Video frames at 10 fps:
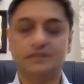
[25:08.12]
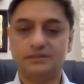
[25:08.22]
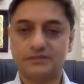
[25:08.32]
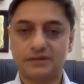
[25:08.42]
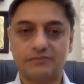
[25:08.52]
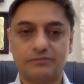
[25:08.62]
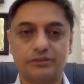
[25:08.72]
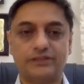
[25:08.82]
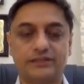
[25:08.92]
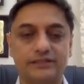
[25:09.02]
some
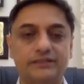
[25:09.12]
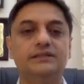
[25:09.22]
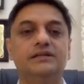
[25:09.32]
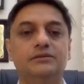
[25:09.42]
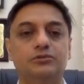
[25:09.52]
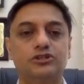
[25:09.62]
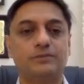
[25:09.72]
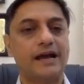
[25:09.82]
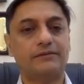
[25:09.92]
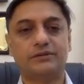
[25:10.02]
political
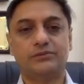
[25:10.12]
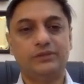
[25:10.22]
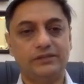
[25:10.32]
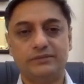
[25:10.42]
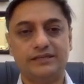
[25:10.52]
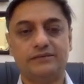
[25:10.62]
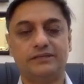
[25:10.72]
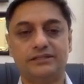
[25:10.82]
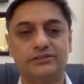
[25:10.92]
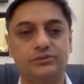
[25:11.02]
pushback, but we remain
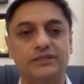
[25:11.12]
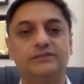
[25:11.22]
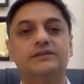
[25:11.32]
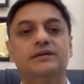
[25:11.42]
committed to it.